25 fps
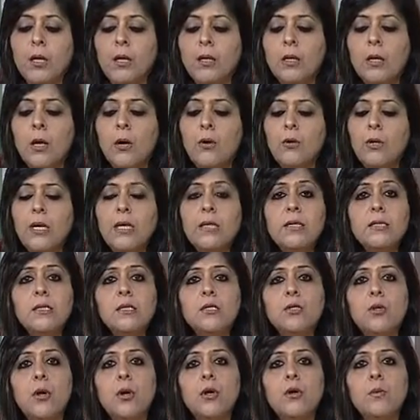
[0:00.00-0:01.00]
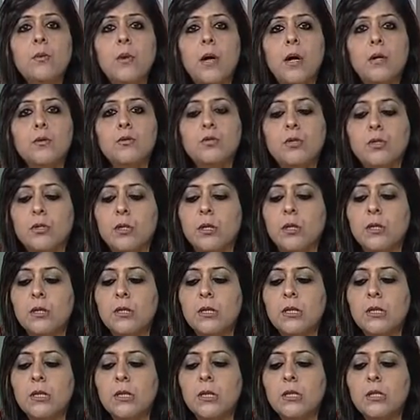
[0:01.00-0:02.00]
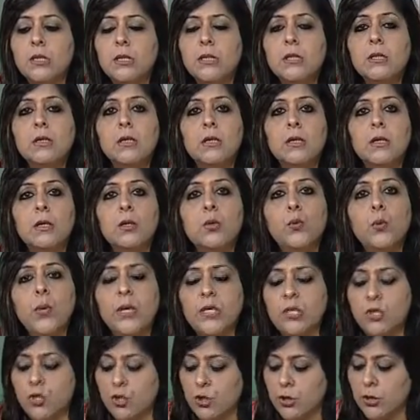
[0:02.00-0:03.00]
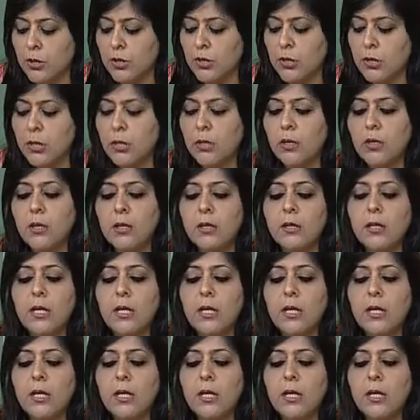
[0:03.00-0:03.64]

Now let us talk about uh, certain uh, questions here.